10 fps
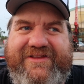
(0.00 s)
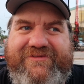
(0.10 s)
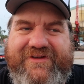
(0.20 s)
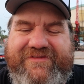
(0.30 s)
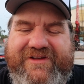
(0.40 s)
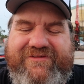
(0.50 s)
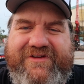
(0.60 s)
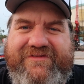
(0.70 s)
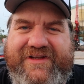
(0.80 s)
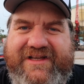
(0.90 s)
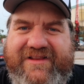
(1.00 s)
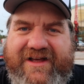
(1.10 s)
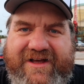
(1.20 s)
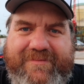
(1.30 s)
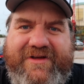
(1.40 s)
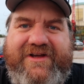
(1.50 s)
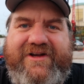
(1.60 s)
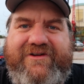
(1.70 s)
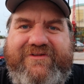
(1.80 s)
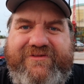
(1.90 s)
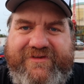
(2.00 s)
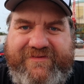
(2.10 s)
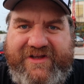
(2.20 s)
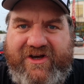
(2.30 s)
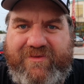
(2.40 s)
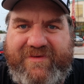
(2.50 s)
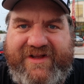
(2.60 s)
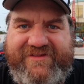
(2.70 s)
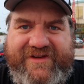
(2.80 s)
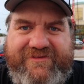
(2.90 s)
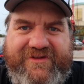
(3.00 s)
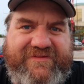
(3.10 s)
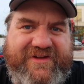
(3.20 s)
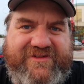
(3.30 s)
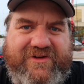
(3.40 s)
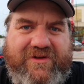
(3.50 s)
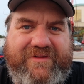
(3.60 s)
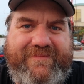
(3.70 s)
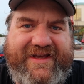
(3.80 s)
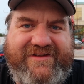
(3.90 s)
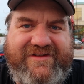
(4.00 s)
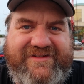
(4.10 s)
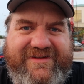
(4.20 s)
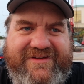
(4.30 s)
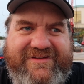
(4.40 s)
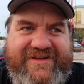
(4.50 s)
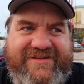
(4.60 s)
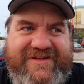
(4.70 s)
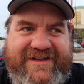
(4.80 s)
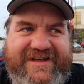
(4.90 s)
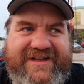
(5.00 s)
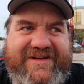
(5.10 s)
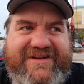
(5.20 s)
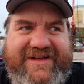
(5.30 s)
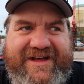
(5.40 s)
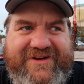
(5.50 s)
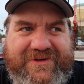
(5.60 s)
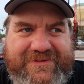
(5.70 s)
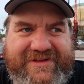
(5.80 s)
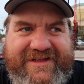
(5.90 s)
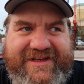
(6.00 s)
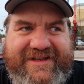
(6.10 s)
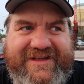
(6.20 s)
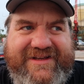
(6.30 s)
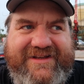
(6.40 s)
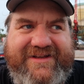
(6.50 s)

the 50-50 club for 50 home runs and 50 stolen bases in a season. Not only